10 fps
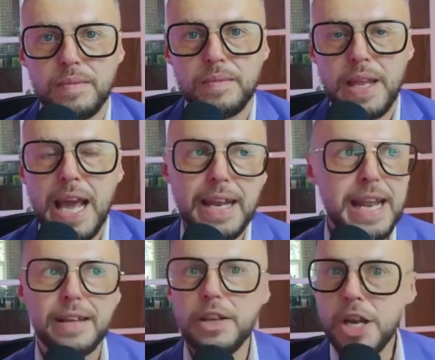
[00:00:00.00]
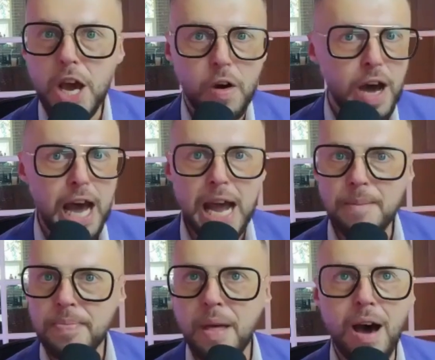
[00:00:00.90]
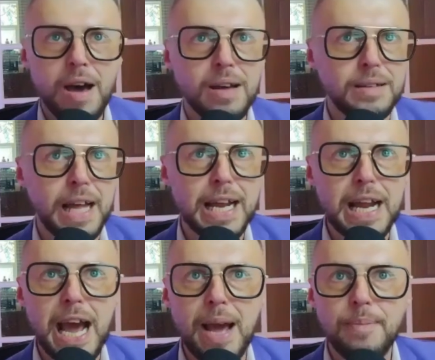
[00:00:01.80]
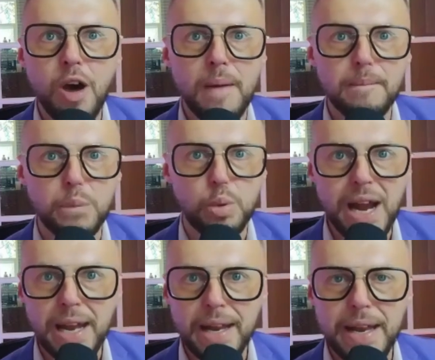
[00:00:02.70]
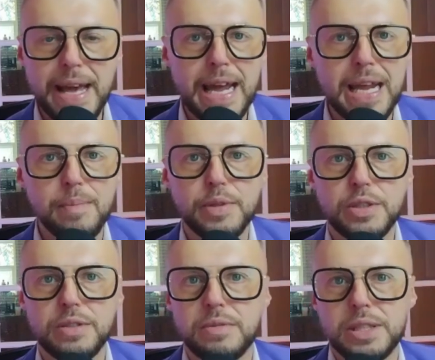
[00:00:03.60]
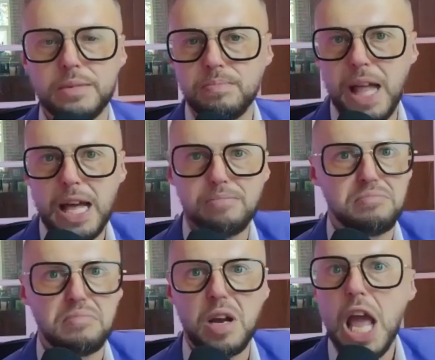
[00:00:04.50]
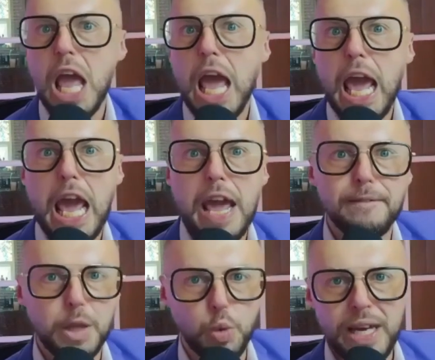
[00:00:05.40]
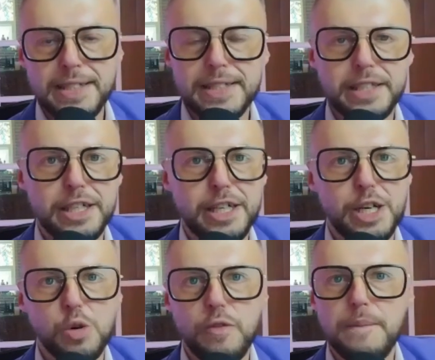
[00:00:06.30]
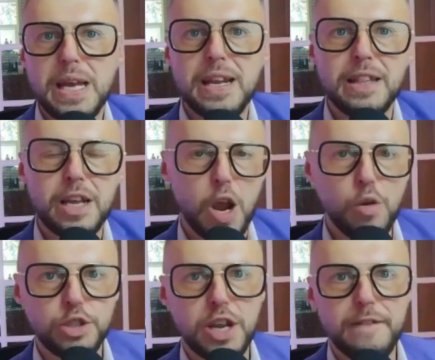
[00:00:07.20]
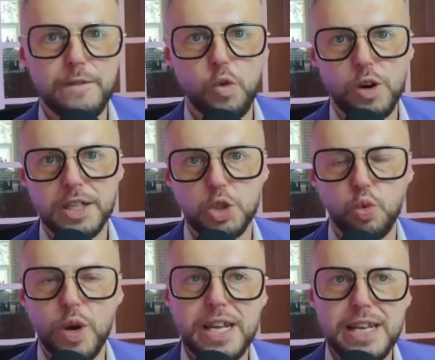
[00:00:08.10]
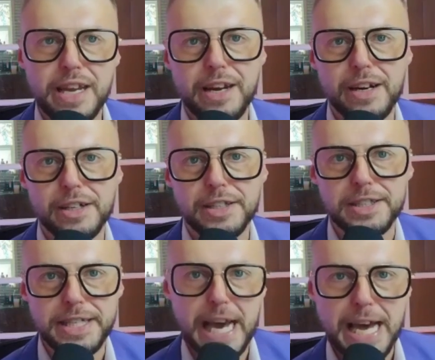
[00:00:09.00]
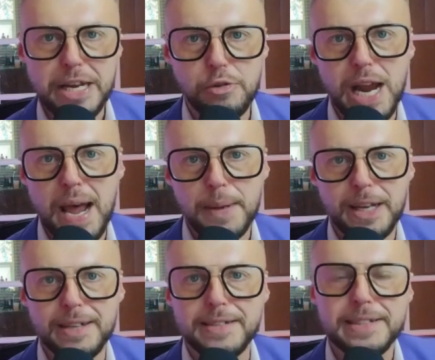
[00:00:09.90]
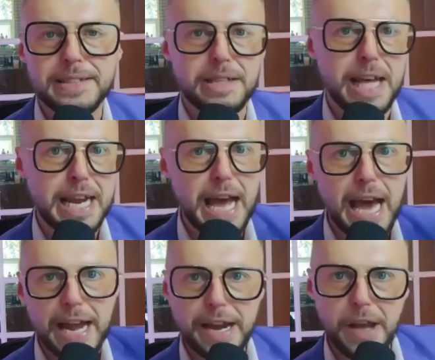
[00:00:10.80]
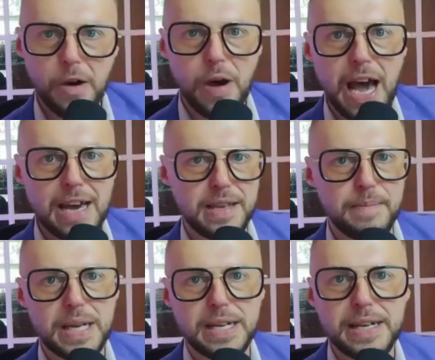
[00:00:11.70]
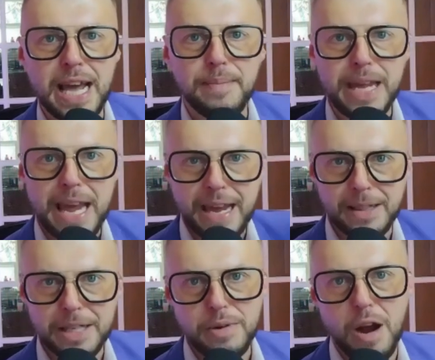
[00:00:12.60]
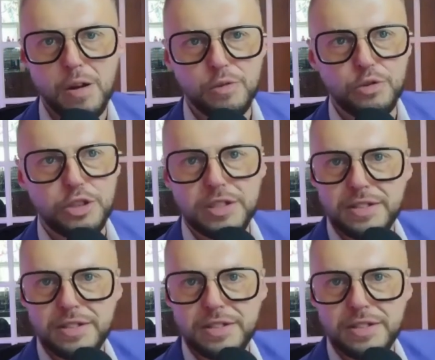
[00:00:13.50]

And no, I'm not like, I'm not brand names influencer who've been in coaching for twenty years, Tony Robbins, like, I don't know, other big name, Kaylee Roach,